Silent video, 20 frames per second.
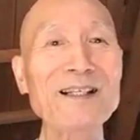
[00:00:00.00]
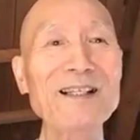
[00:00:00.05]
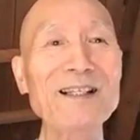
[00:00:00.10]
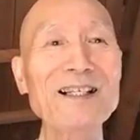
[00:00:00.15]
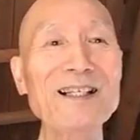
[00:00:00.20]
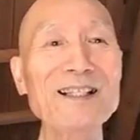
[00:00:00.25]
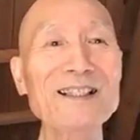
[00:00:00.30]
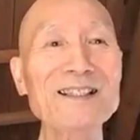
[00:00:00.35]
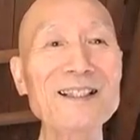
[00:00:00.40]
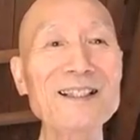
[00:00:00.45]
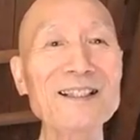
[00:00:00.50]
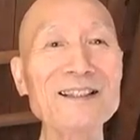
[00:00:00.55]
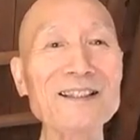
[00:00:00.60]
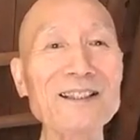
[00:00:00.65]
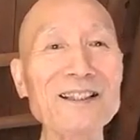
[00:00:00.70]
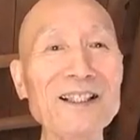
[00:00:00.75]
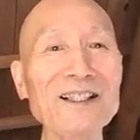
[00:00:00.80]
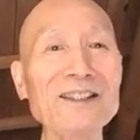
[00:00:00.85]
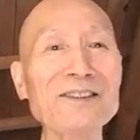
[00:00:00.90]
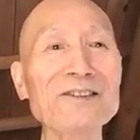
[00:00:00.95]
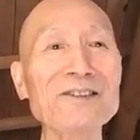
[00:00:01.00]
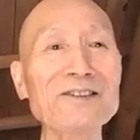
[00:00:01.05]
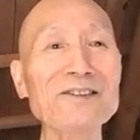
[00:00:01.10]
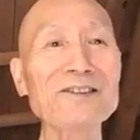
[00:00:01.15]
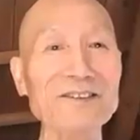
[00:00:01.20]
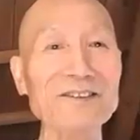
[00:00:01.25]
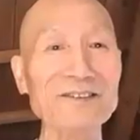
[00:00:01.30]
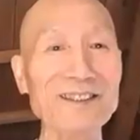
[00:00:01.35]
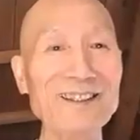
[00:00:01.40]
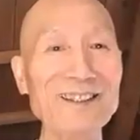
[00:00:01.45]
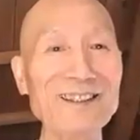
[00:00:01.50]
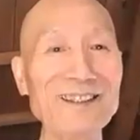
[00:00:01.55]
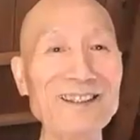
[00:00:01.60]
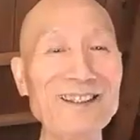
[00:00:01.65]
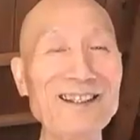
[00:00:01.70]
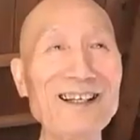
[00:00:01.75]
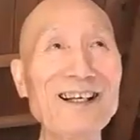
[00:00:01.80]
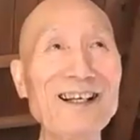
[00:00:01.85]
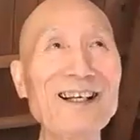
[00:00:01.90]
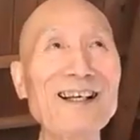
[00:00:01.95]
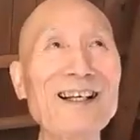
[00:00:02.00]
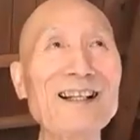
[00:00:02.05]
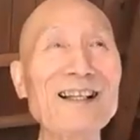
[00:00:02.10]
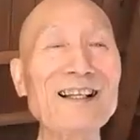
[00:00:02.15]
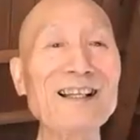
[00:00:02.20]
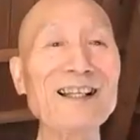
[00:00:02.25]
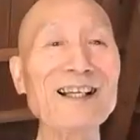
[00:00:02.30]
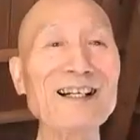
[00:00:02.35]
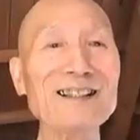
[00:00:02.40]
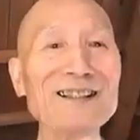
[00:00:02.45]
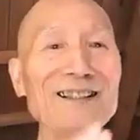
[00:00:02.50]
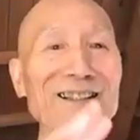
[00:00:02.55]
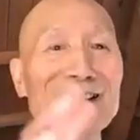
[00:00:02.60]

That's a delusion. That's